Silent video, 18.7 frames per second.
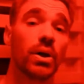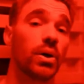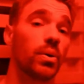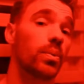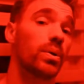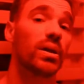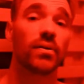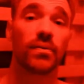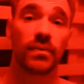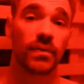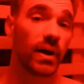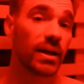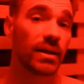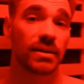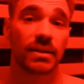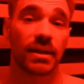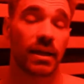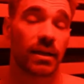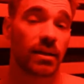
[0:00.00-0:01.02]
We have
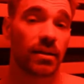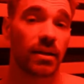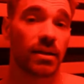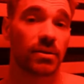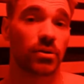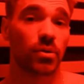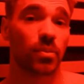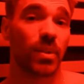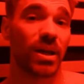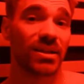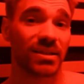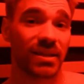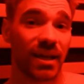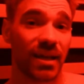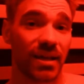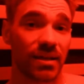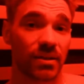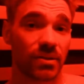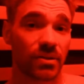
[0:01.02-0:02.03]
Vitatech
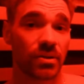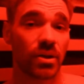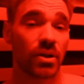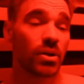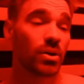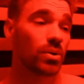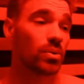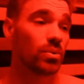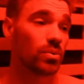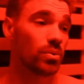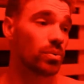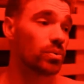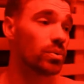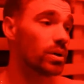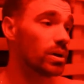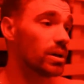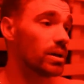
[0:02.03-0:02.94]
Electromagnetics, who